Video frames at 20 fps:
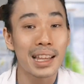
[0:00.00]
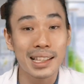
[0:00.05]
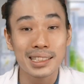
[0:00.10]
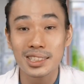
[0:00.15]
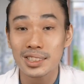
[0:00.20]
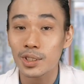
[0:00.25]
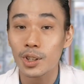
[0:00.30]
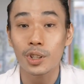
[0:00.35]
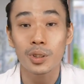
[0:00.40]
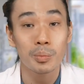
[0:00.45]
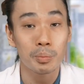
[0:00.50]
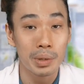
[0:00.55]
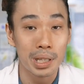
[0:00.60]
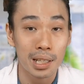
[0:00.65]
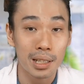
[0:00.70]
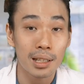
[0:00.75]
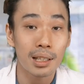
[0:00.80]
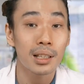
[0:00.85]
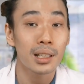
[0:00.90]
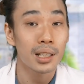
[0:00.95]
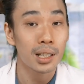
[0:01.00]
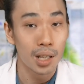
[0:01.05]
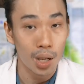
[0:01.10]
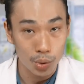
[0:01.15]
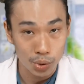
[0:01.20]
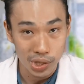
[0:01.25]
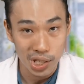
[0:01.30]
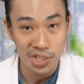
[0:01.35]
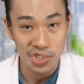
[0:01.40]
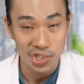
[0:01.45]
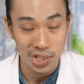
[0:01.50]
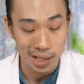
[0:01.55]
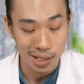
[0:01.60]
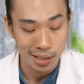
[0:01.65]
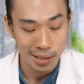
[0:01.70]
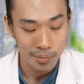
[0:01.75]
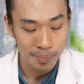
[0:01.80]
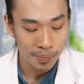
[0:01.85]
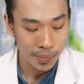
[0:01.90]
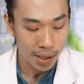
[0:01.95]
does not mean
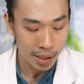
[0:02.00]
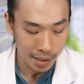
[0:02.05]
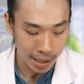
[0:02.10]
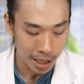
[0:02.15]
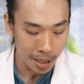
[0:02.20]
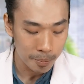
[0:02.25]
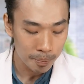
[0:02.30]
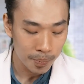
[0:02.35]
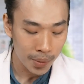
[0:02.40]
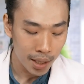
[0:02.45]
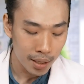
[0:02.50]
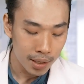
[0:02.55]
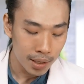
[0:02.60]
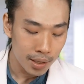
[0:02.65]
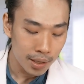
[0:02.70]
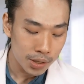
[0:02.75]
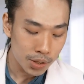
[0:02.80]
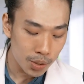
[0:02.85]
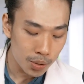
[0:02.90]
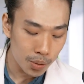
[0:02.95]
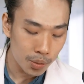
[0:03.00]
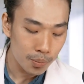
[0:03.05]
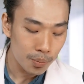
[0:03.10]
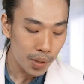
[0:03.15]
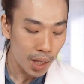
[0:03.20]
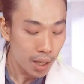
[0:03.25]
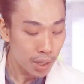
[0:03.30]
causation. Okay, so